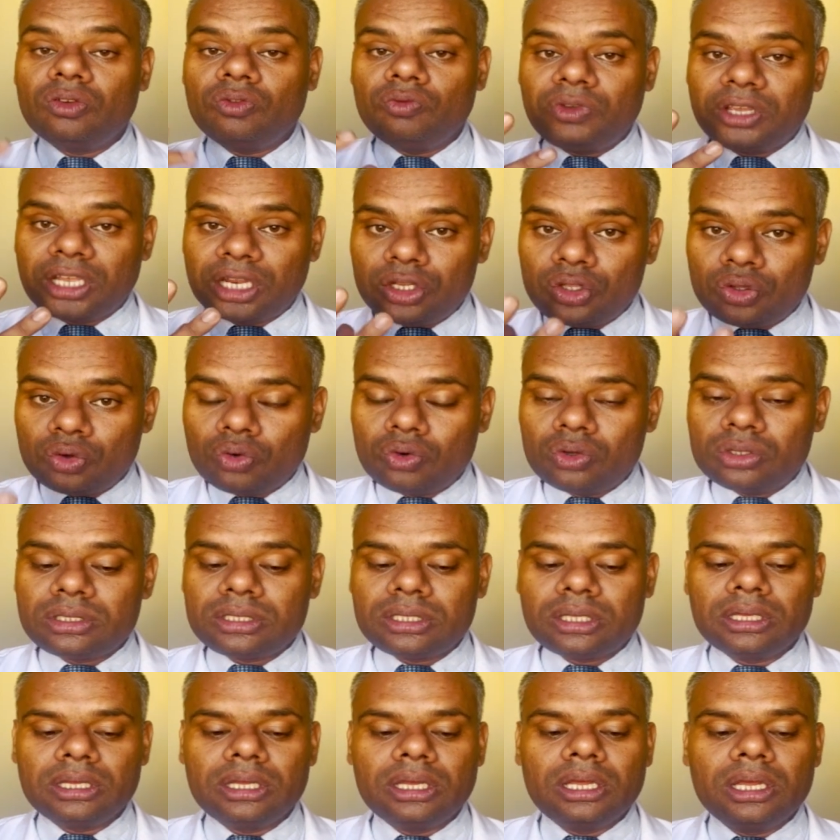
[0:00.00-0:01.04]
We can
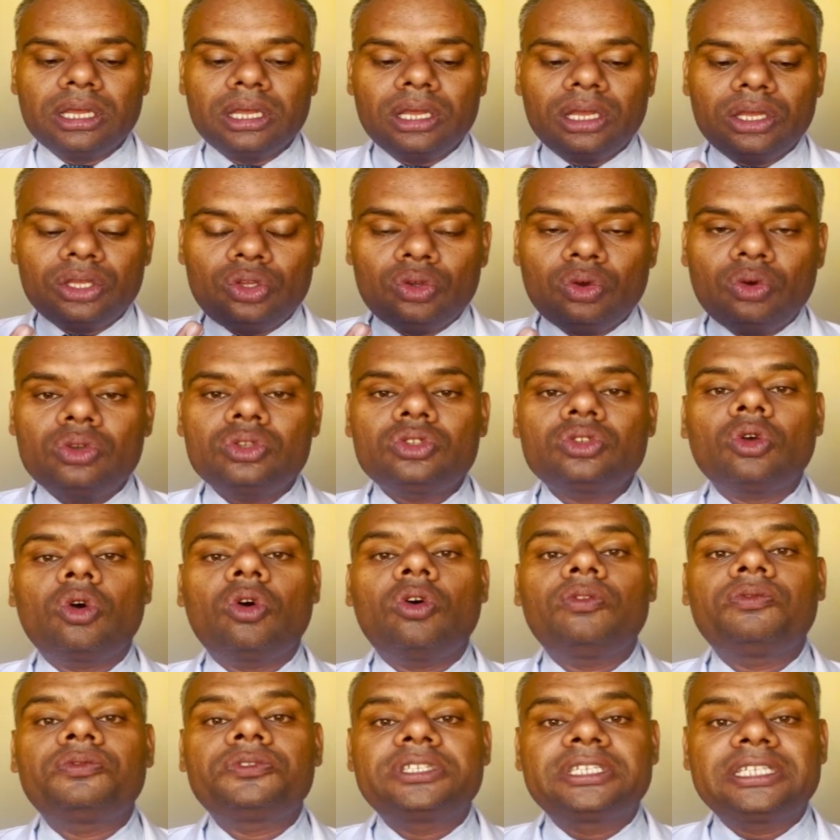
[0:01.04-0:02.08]
use
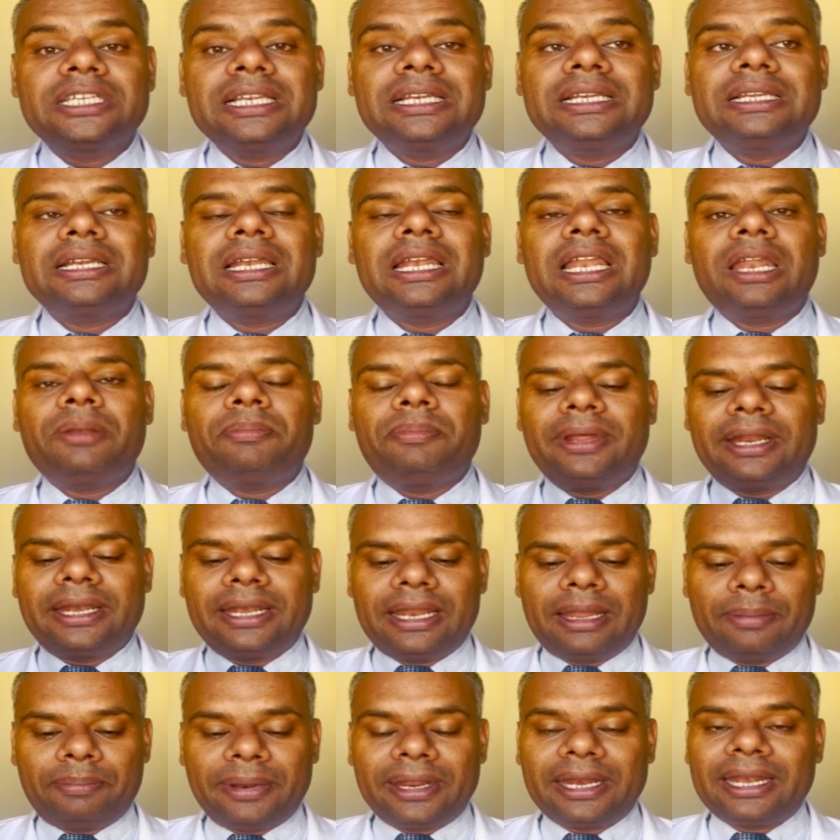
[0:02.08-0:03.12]
of children and
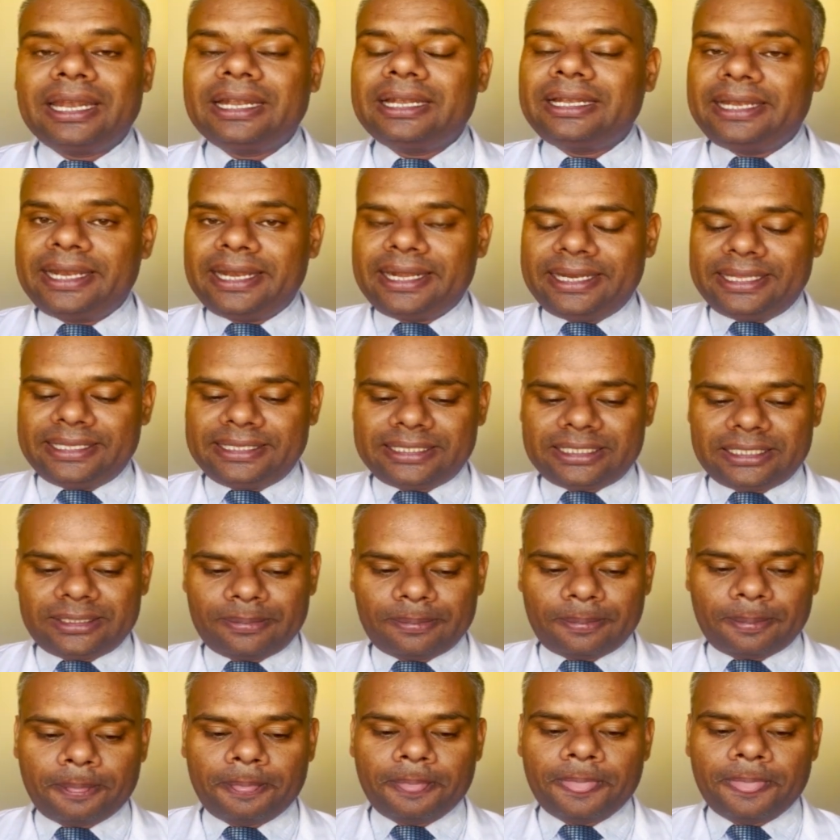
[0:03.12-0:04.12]
pregnant ladies,